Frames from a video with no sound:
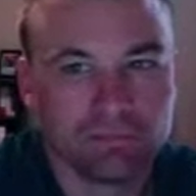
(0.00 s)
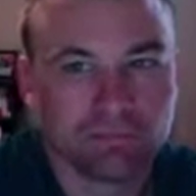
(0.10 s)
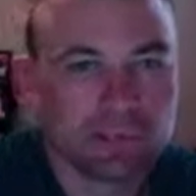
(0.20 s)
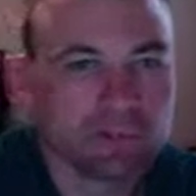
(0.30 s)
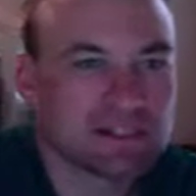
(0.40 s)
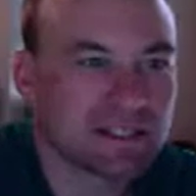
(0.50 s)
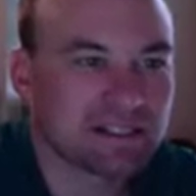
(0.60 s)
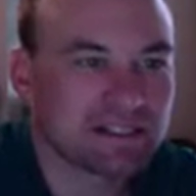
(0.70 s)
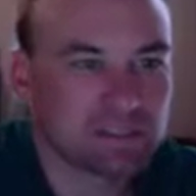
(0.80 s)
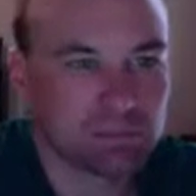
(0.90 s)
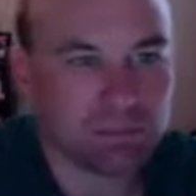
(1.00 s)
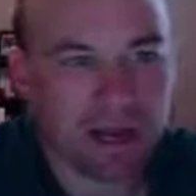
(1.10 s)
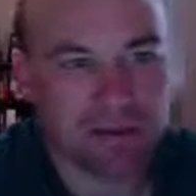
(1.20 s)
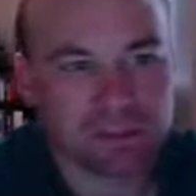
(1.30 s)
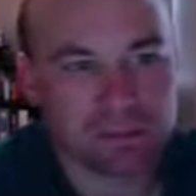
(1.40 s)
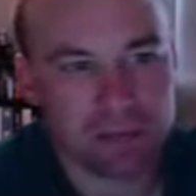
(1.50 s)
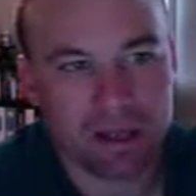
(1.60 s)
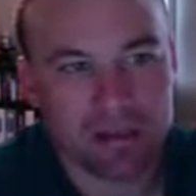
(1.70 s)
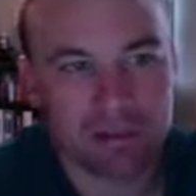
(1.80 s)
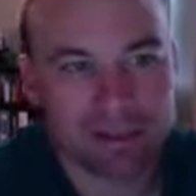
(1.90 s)
I'm going to say that this house is
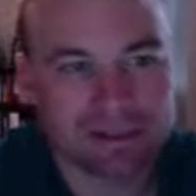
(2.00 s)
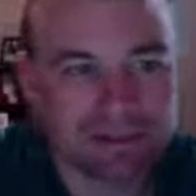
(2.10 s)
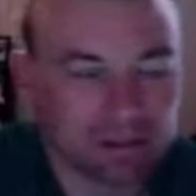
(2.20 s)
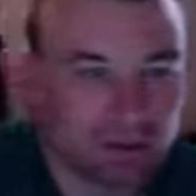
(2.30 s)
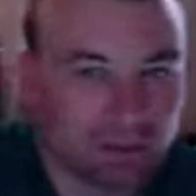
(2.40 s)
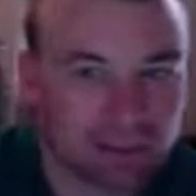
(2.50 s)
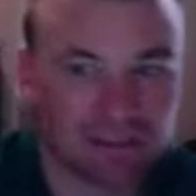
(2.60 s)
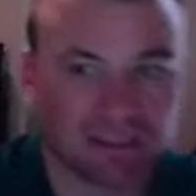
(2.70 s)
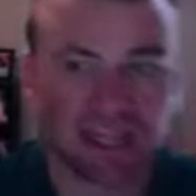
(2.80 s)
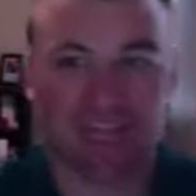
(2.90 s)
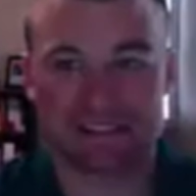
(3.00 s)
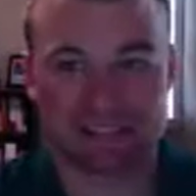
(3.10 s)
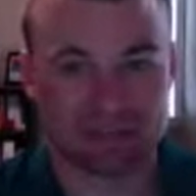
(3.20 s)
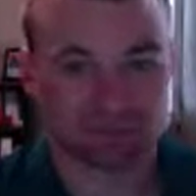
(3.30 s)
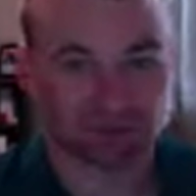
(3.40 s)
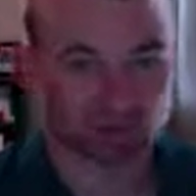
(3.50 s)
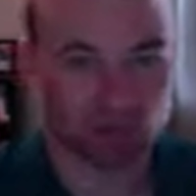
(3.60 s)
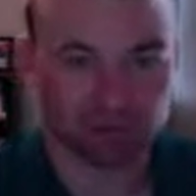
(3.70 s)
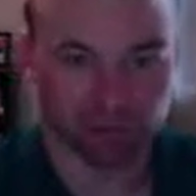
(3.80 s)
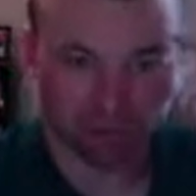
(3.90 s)
probably priced a little bit on the high side for
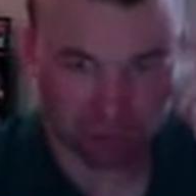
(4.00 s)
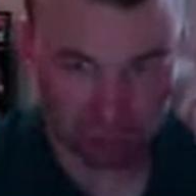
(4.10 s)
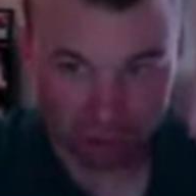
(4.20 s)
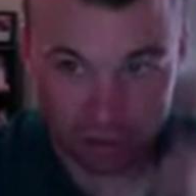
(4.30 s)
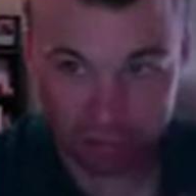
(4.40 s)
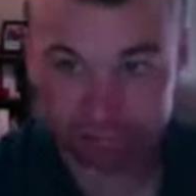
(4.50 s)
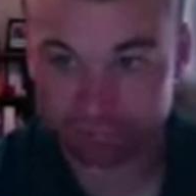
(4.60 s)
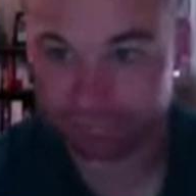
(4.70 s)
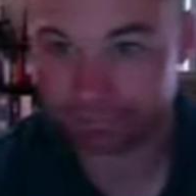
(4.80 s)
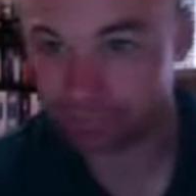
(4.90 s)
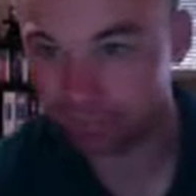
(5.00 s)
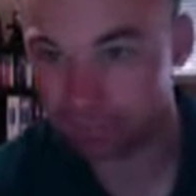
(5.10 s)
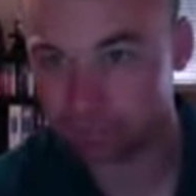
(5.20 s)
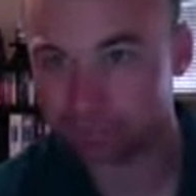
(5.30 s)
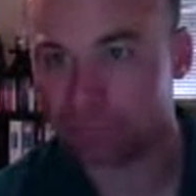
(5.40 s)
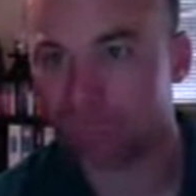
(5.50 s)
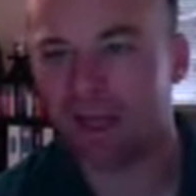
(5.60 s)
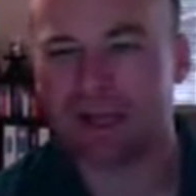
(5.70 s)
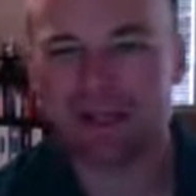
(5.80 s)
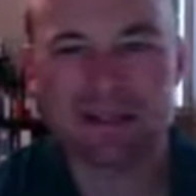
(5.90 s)
square footage as well.
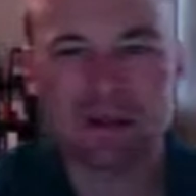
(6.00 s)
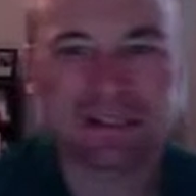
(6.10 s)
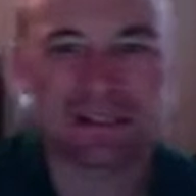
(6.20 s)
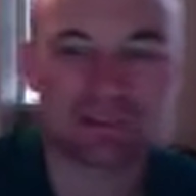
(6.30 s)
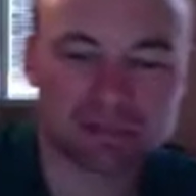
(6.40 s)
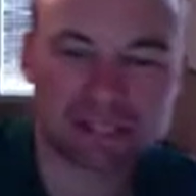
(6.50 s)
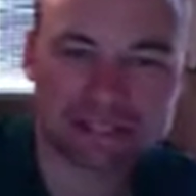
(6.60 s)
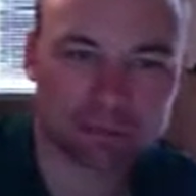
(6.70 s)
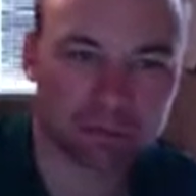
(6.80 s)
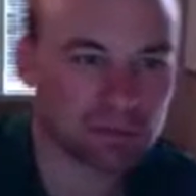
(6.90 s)
Uh, you know, it's reasonable.